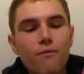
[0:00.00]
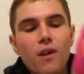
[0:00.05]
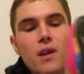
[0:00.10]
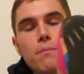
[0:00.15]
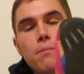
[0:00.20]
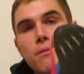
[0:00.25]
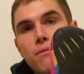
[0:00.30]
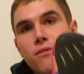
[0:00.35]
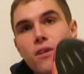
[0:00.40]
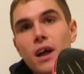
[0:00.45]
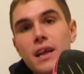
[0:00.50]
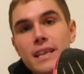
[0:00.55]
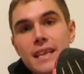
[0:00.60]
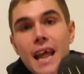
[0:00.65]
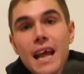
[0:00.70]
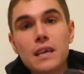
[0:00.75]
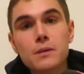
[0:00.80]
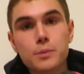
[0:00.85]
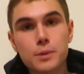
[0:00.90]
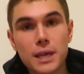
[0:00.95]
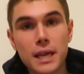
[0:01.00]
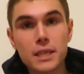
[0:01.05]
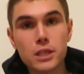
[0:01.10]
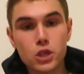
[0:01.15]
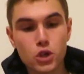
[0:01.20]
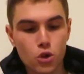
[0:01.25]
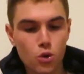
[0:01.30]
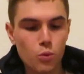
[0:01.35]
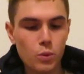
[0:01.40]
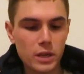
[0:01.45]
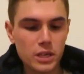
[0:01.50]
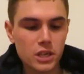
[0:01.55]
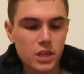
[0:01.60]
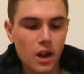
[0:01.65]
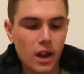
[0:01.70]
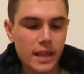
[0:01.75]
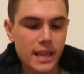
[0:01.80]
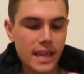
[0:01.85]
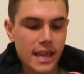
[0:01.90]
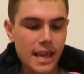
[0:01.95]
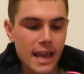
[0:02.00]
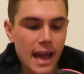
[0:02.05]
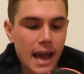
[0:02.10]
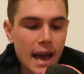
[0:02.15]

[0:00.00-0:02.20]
the Vaporfly Next Percent 2, which Nike